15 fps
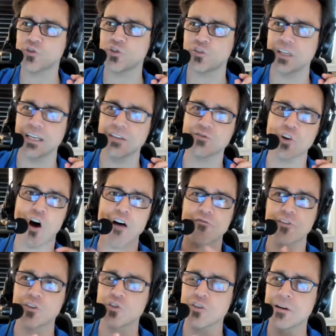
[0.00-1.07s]
Steve's
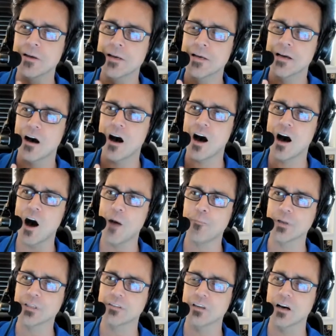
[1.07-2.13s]
office uh, up
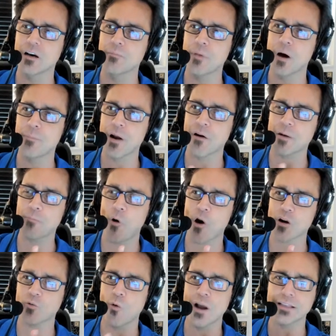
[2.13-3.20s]
at the uh, Perring
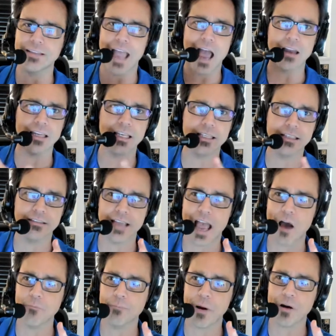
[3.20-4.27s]
Parkway, down the,
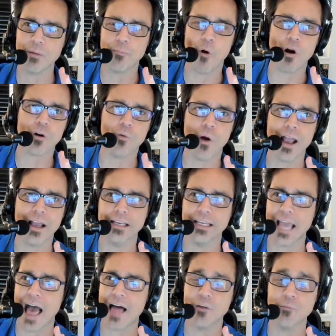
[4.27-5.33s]
down Perring Parkway in
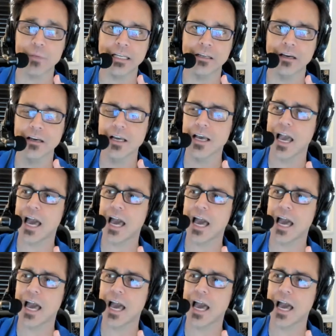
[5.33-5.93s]
the Alameda,